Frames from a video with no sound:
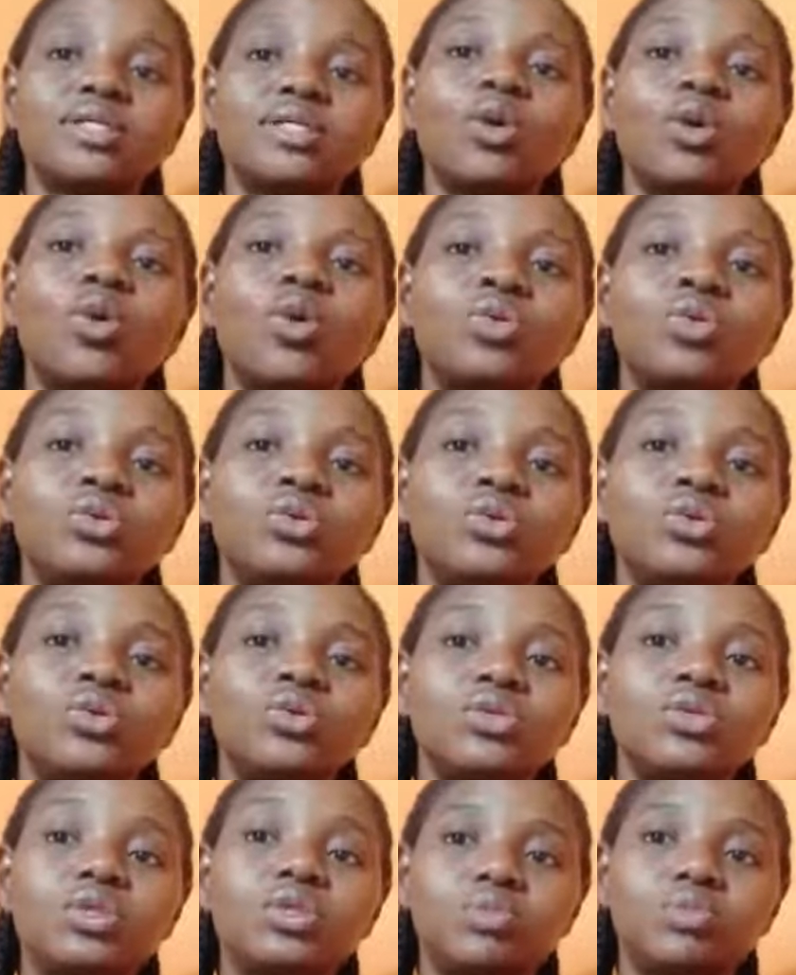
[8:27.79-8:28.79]
let
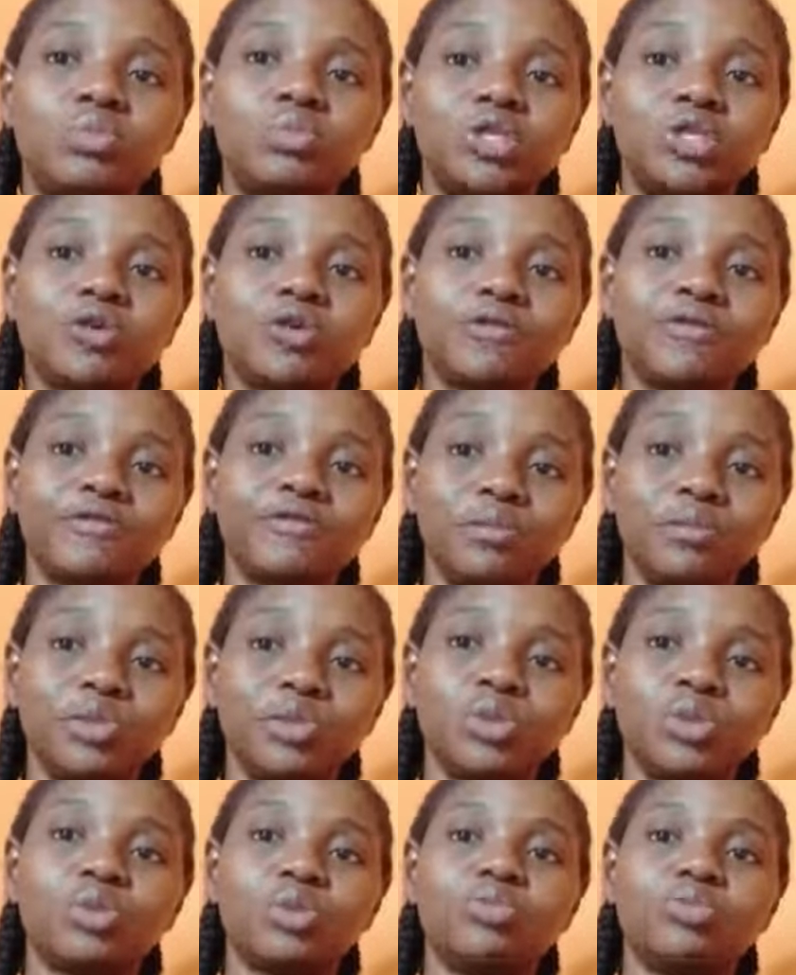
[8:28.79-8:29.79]
all those pieces
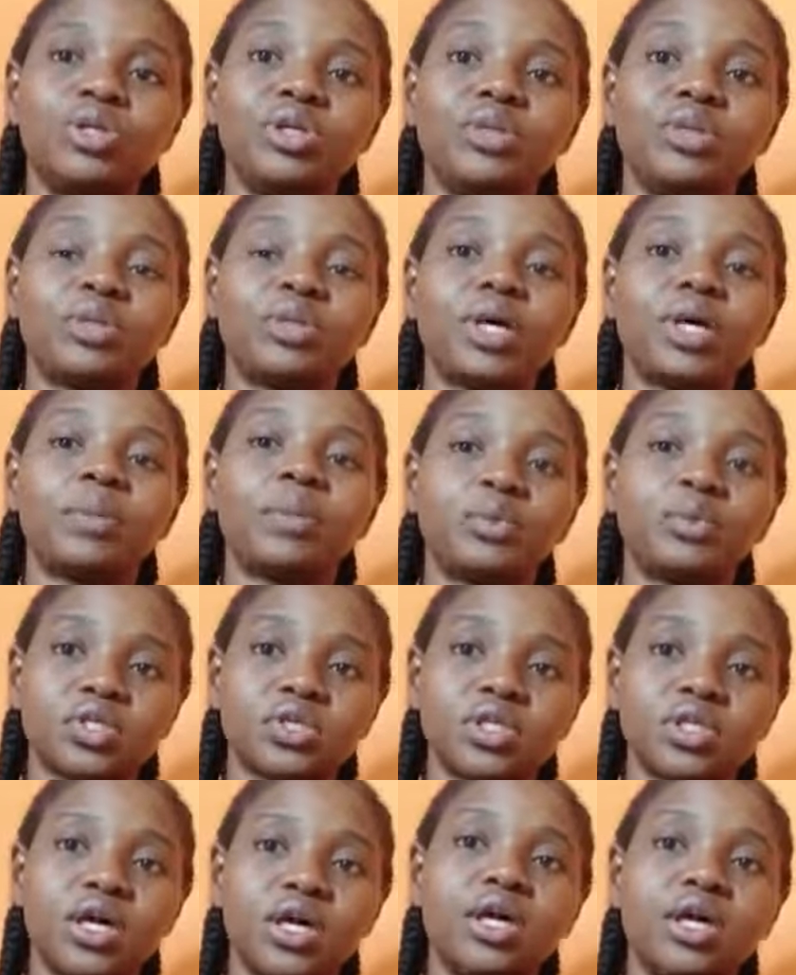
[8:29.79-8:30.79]
of information be on
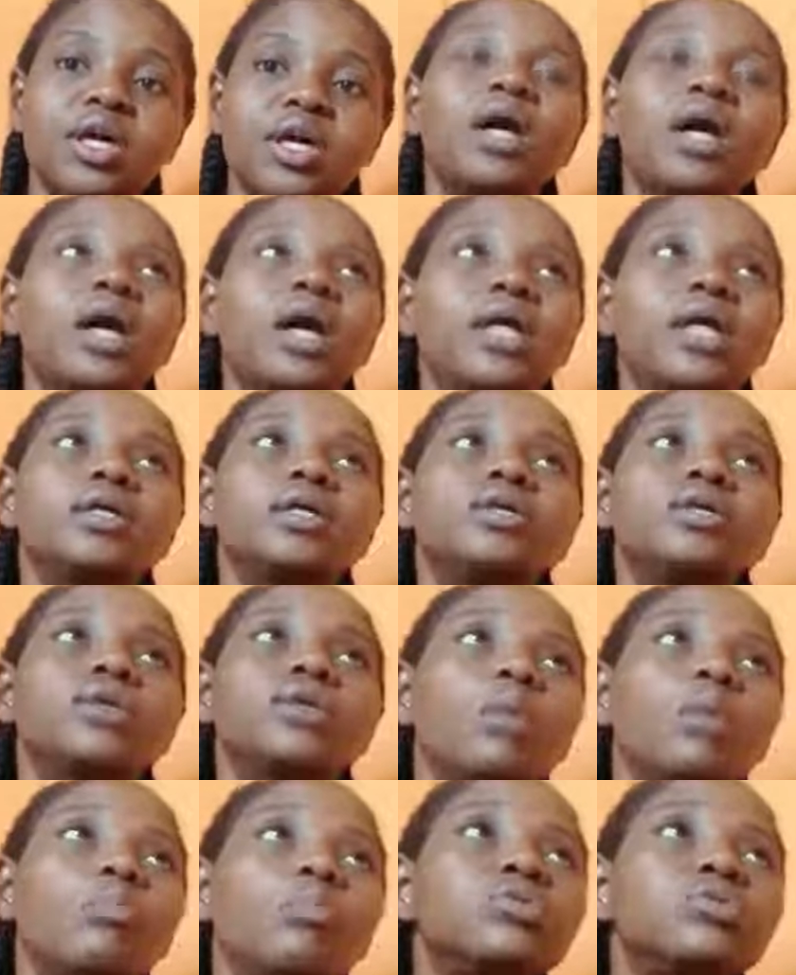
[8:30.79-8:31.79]
that poster,
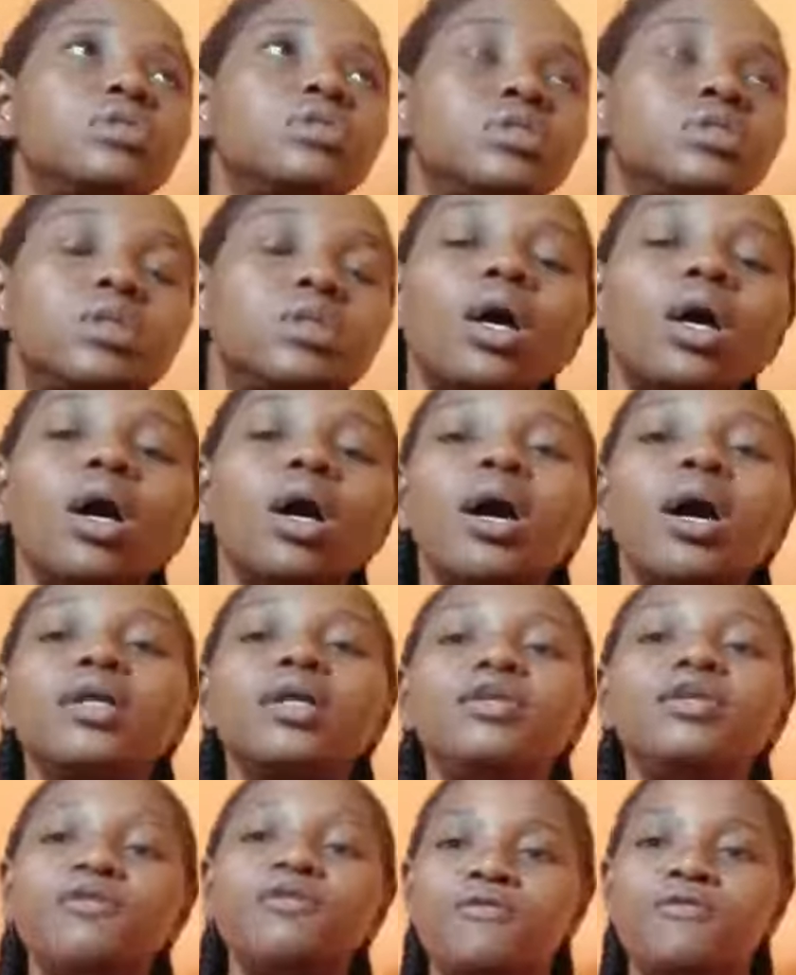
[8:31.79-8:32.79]
and then you can put it
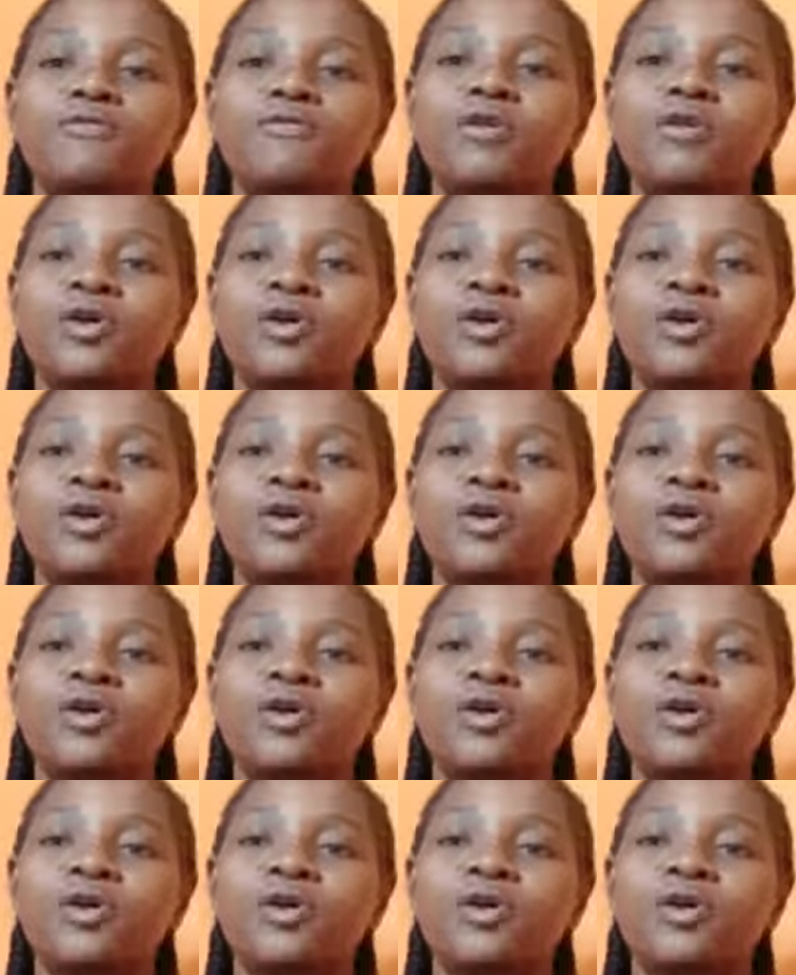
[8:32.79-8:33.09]
at